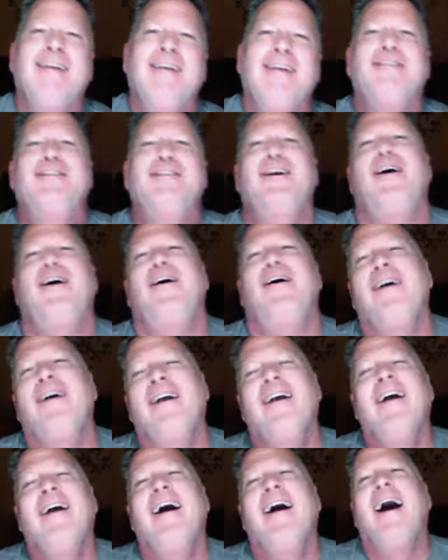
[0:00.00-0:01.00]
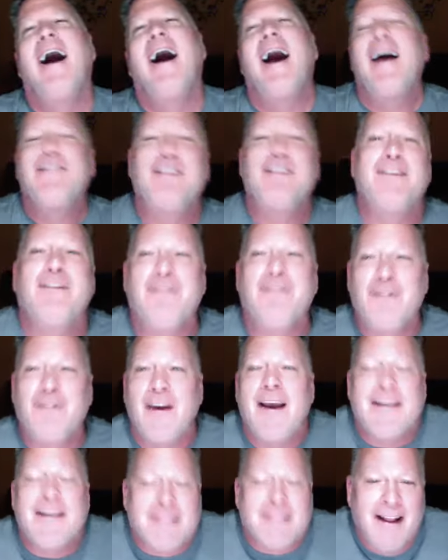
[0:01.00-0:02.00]
So I have to
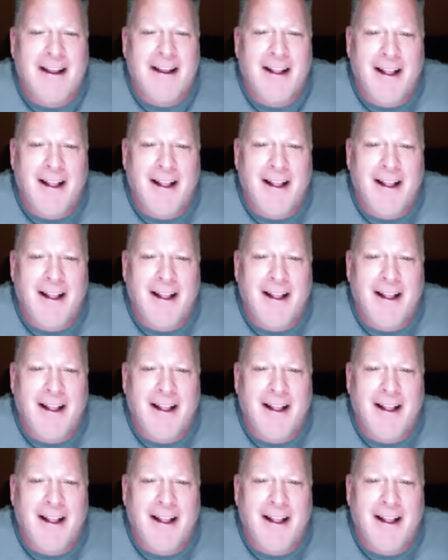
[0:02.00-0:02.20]
confess,